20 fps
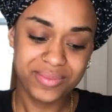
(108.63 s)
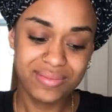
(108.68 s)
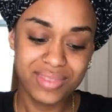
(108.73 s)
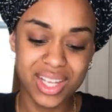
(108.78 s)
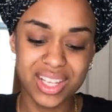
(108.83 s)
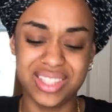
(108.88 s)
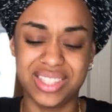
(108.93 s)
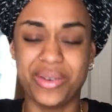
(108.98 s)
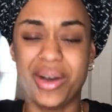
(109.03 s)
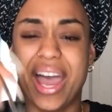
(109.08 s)

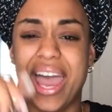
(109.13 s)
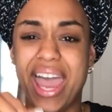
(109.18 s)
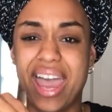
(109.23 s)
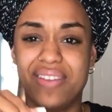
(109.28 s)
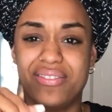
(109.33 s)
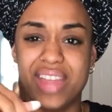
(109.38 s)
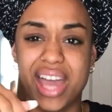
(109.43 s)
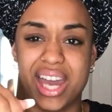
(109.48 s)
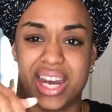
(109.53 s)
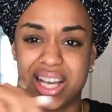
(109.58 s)
So I
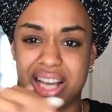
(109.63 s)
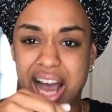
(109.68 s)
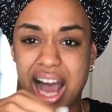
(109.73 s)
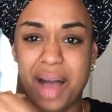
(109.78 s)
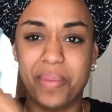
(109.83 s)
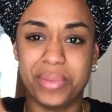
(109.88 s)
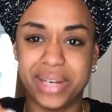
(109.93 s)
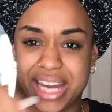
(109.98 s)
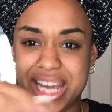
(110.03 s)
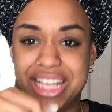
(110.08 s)
have that in
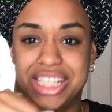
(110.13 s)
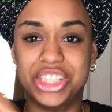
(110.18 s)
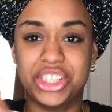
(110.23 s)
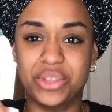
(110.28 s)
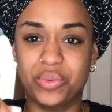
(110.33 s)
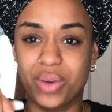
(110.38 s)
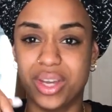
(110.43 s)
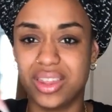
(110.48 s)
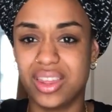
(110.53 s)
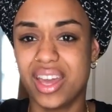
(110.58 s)

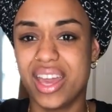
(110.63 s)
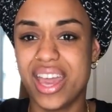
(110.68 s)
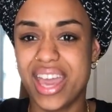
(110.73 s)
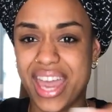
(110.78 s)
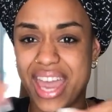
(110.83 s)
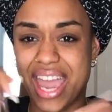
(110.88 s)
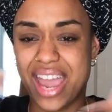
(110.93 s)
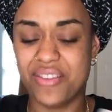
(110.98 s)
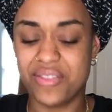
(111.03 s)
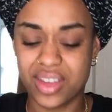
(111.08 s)
combination with
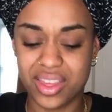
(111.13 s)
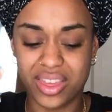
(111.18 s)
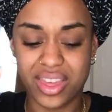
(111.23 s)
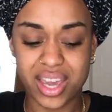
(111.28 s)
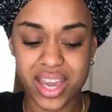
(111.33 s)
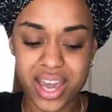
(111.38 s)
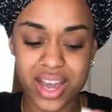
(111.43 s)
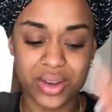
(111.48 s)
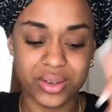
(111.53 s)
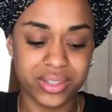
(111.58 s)

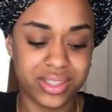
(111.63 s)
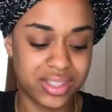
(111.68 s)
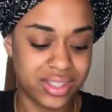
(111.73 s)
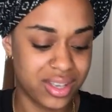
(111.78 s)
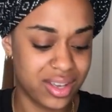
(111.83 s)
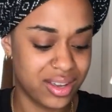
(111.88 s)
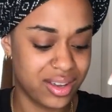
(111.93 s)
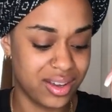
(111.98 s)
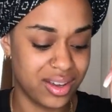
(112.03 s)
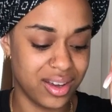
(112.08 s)
everything else,
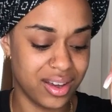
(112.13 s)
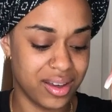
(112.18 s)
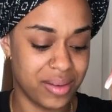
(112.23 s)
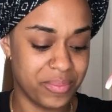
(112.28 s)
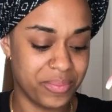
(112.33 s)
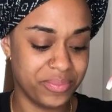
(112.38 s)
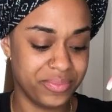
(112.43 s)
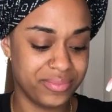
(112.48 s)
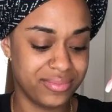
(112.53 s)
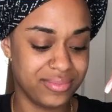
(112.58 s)

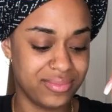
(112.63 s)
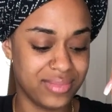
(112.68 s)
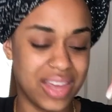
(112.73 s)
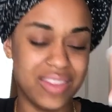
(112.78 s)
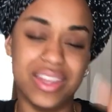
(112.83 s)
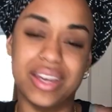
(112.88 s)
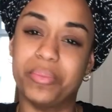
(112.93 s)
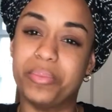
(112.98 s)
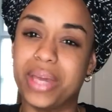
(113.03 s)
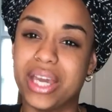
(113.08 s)
and
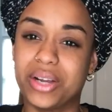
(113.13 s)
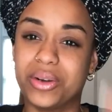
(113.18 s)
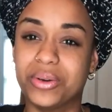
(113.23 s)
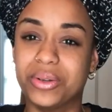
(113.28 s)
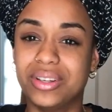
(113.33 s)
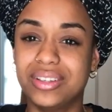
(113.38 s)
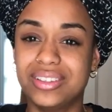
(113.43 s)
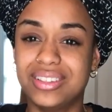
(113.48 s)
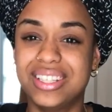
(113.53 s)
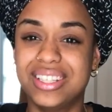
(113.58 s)
then a pickle.